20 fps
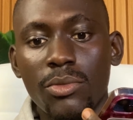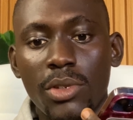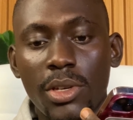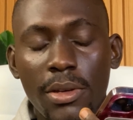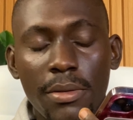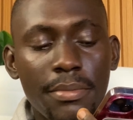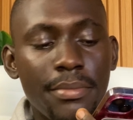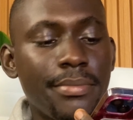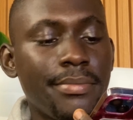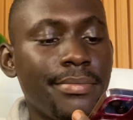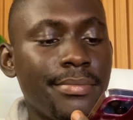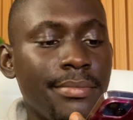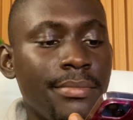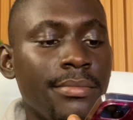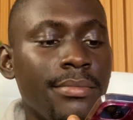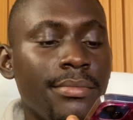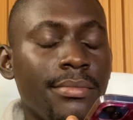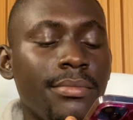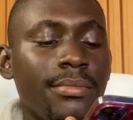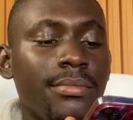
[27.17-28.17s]
treatments
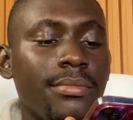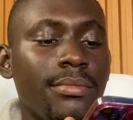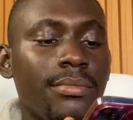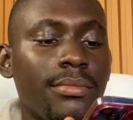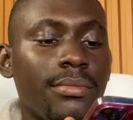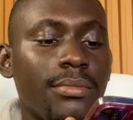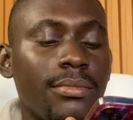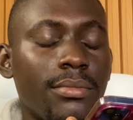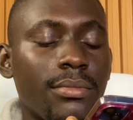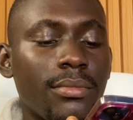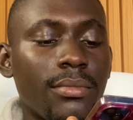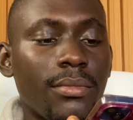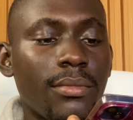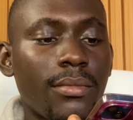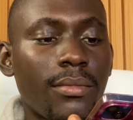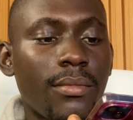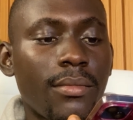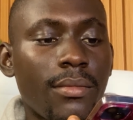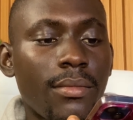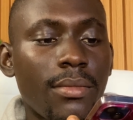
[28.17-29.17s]
designed to cater to
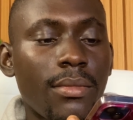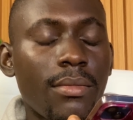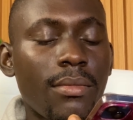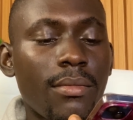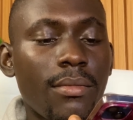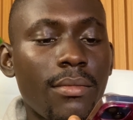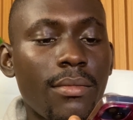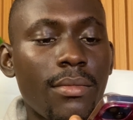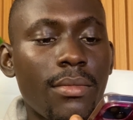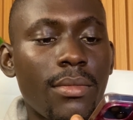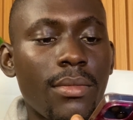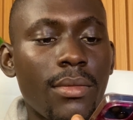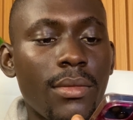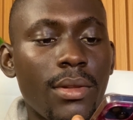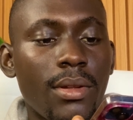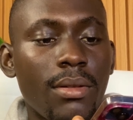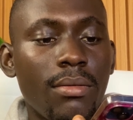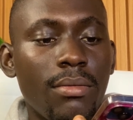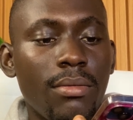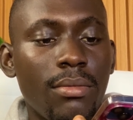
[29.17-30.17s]
different skin
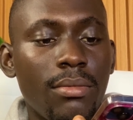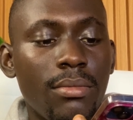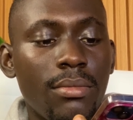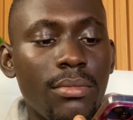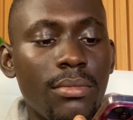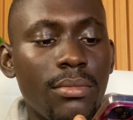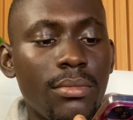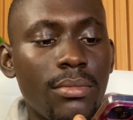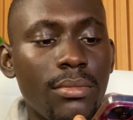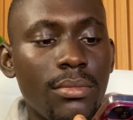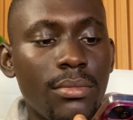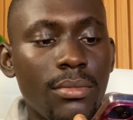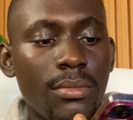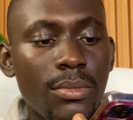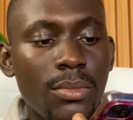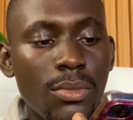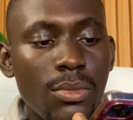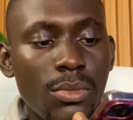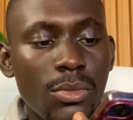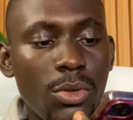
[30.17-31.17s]
types and concerns.
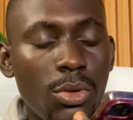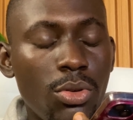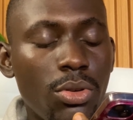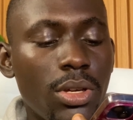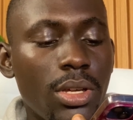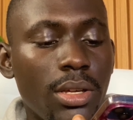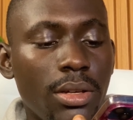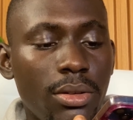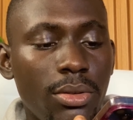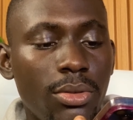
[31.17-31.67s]
If you have any